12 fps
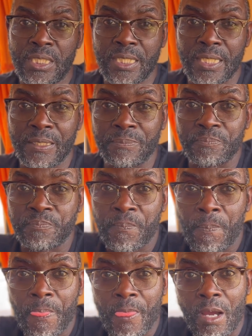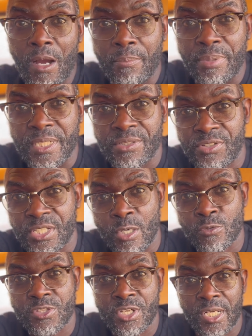I believe he
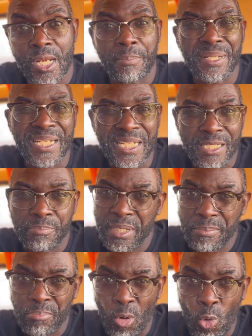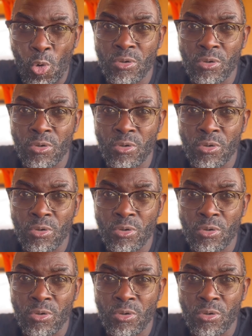owes the club a little bit more,